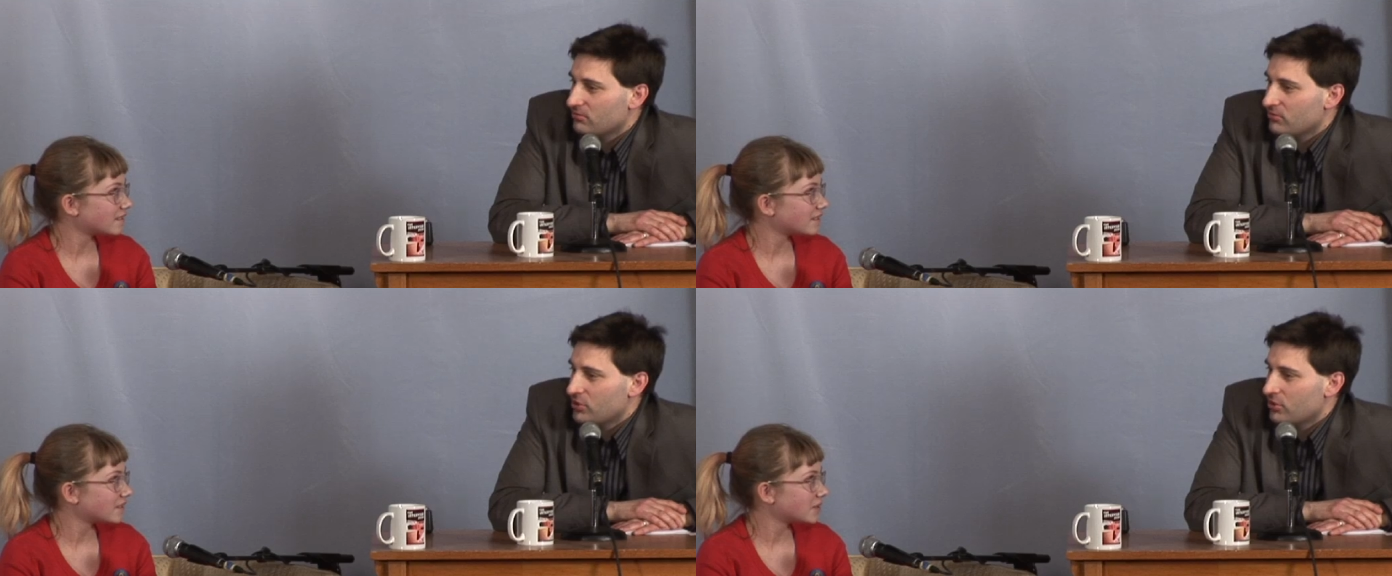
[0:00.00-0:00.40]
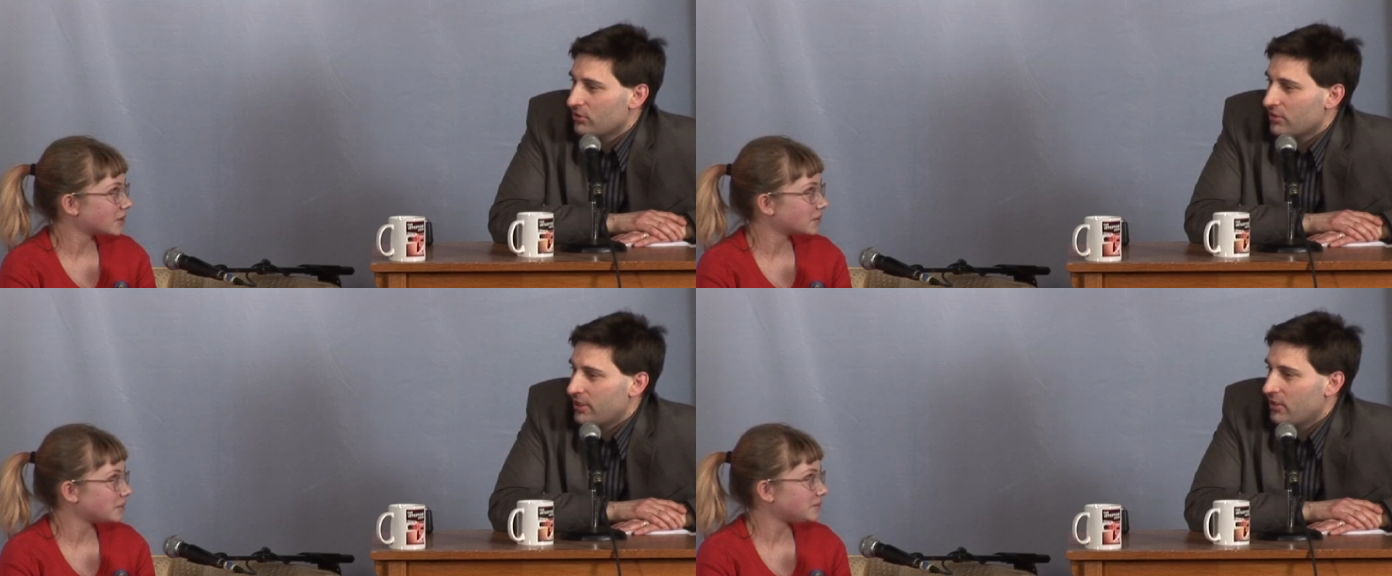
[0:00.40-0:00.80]

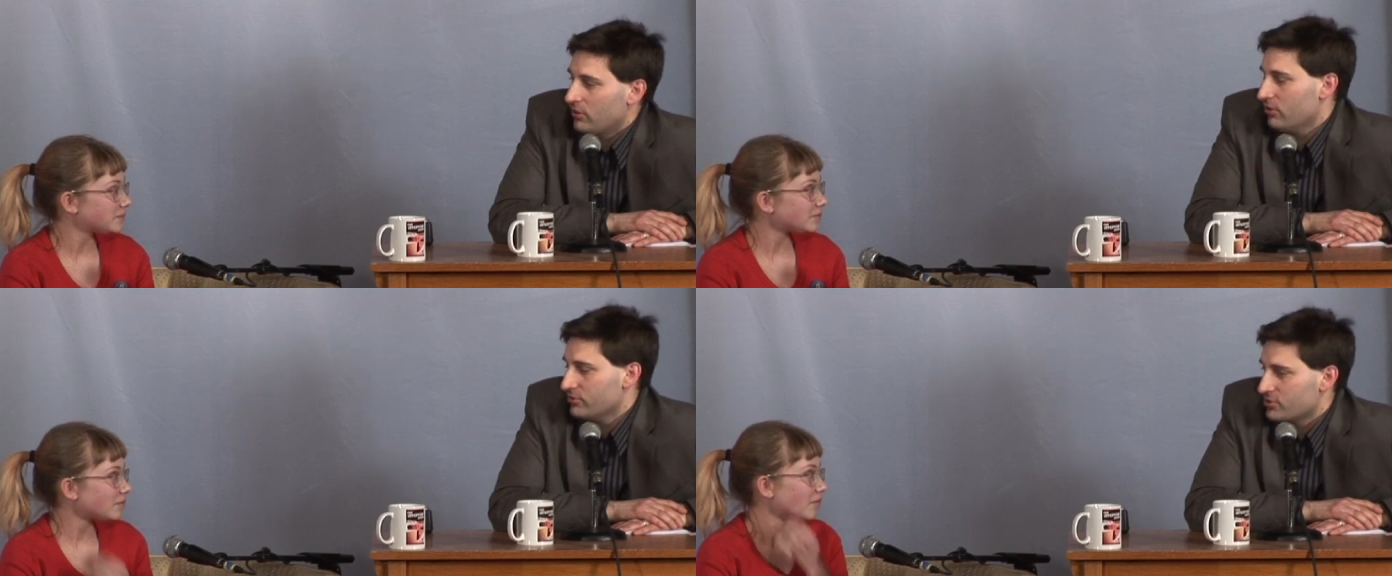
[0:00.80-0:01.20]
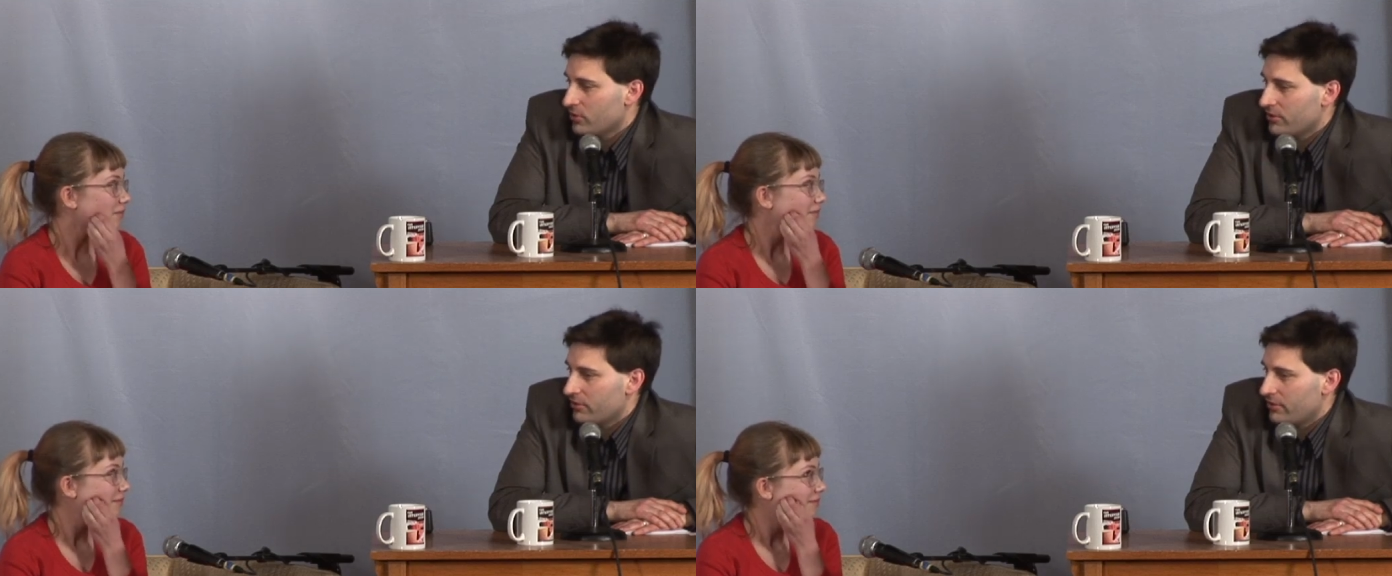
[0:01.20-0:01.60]
Speaker 1: your heroes,
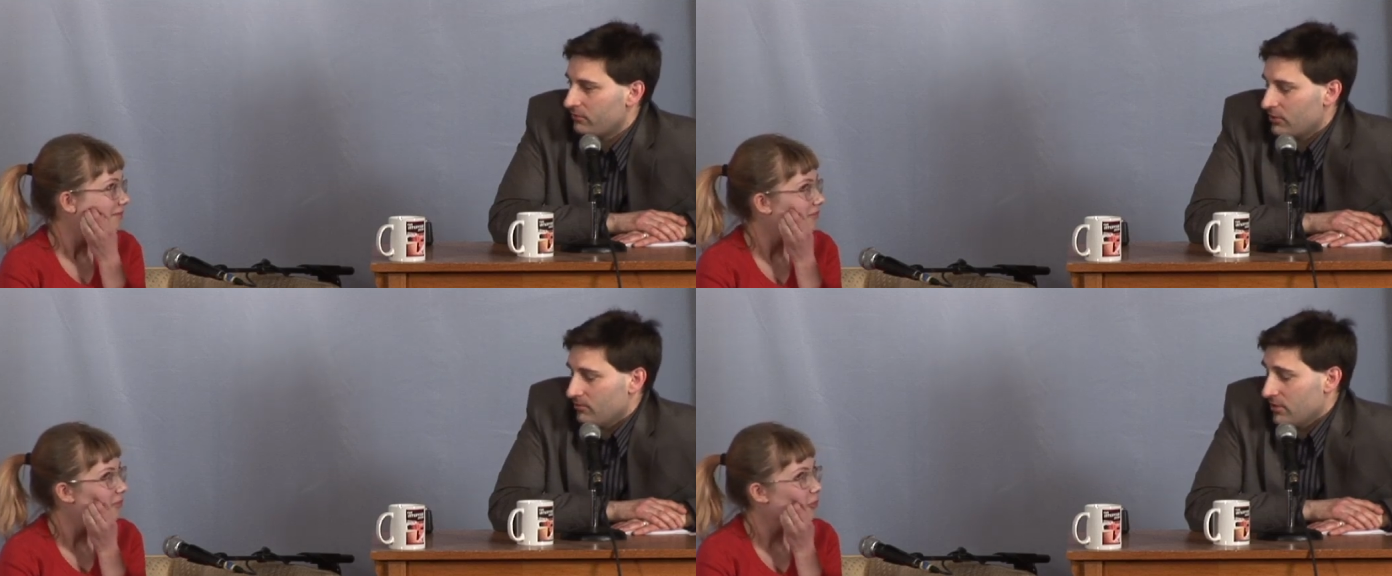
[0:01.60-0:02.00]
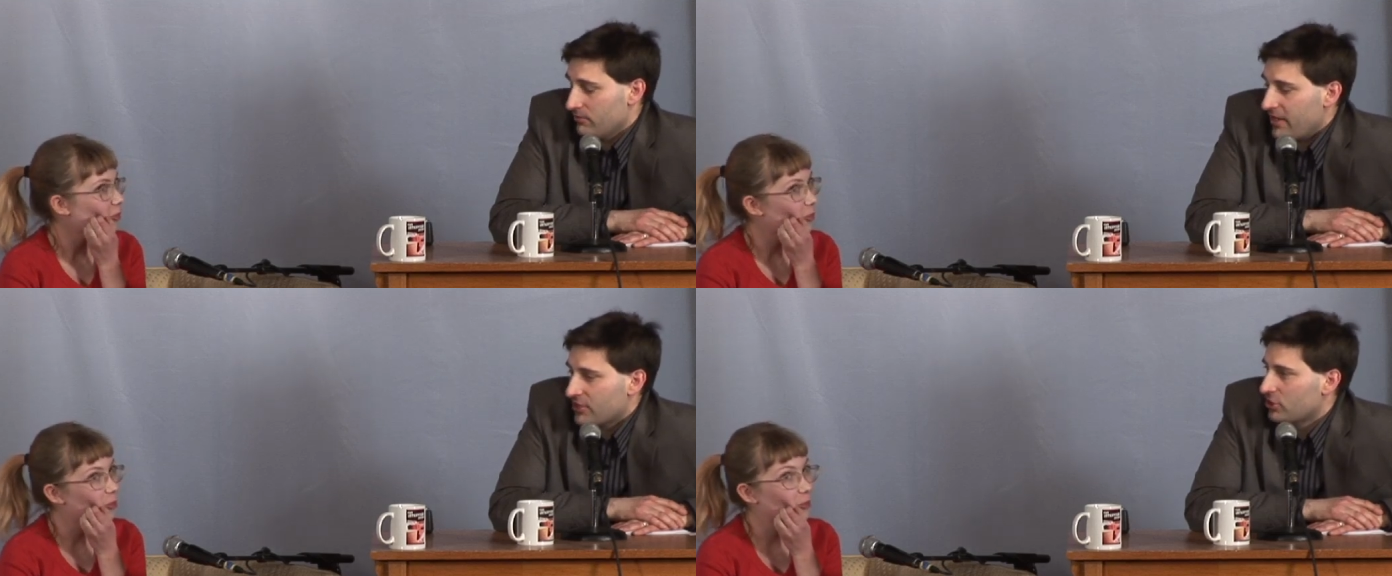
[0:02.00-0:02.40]
whether they're from the
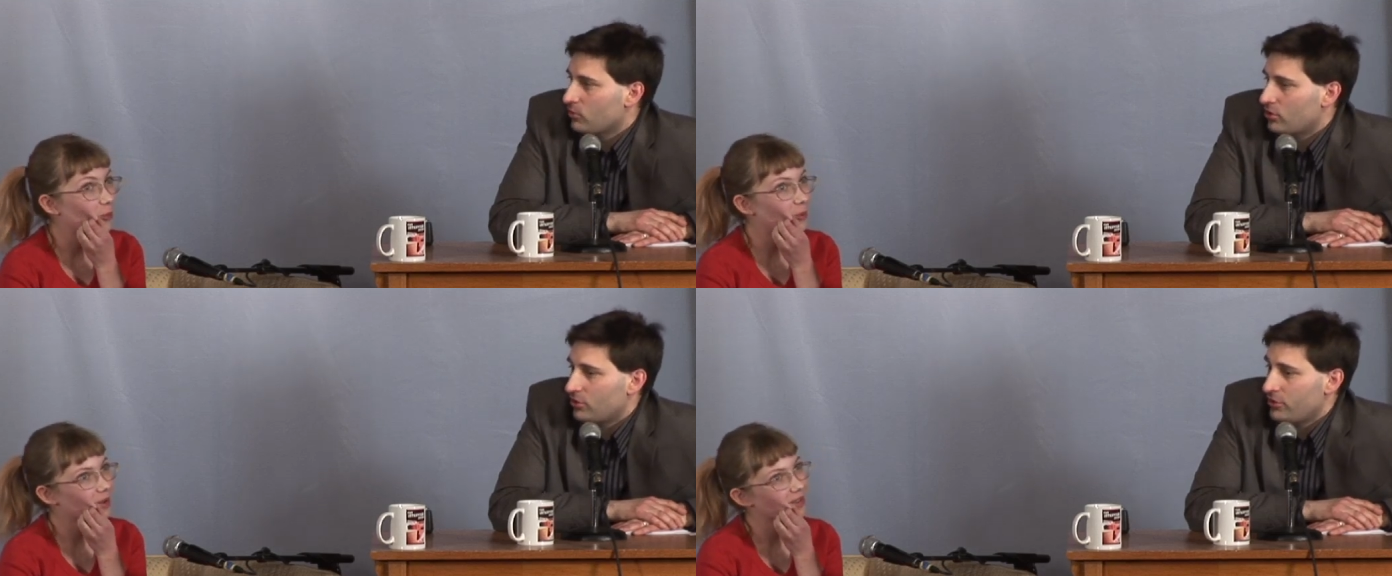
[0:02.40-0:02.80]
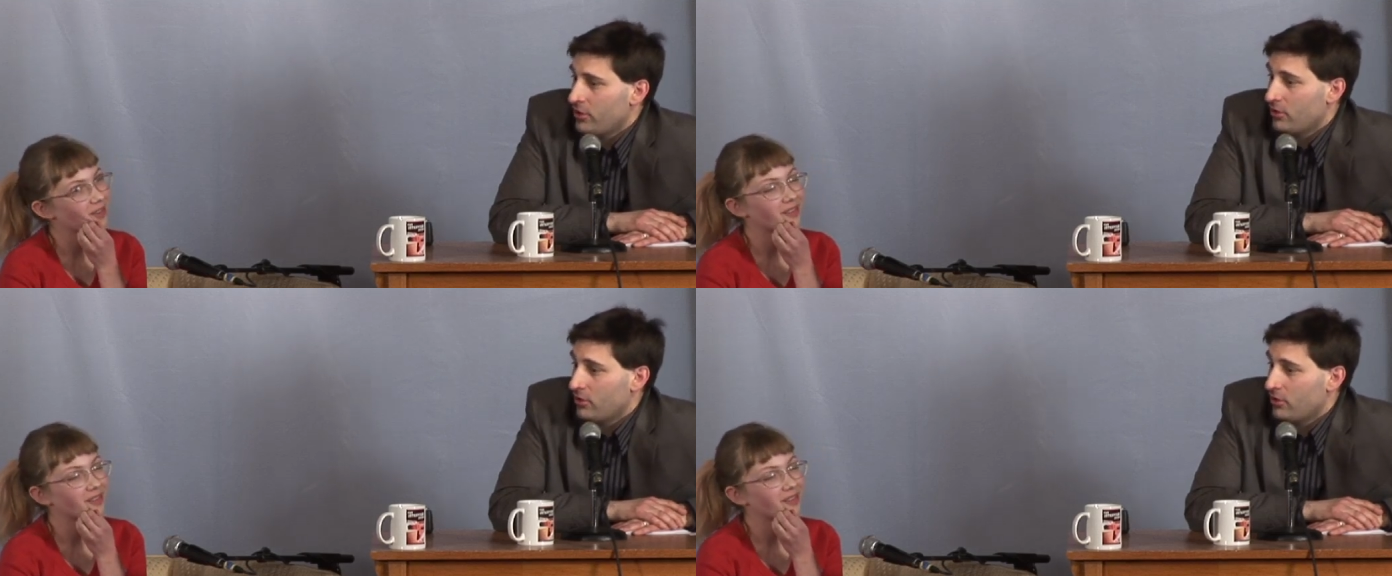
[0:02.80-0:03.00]
fashion world